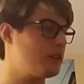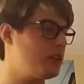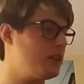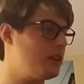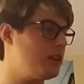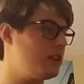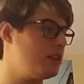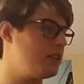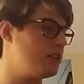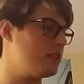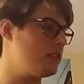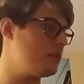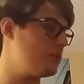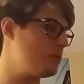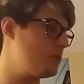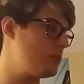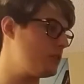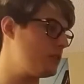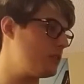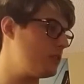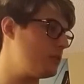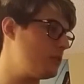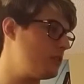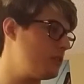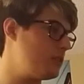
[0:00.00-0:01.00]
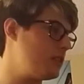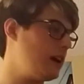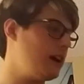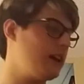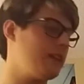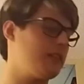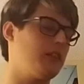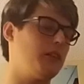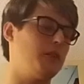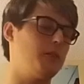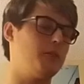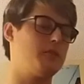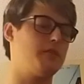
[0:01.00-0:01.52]
And what I
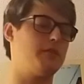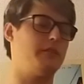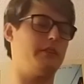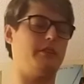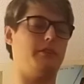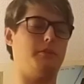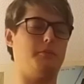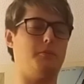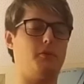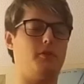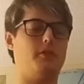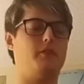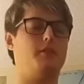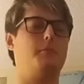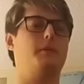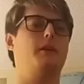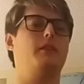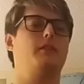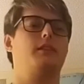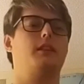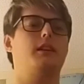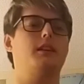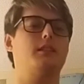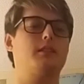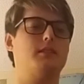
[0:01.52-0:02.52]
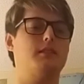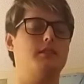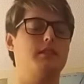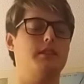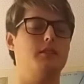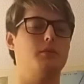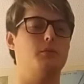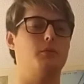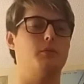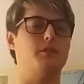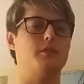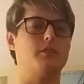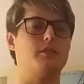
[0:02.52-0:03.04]
thought was very important about that scene
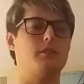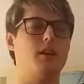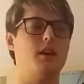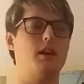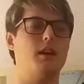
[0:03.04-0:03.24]
was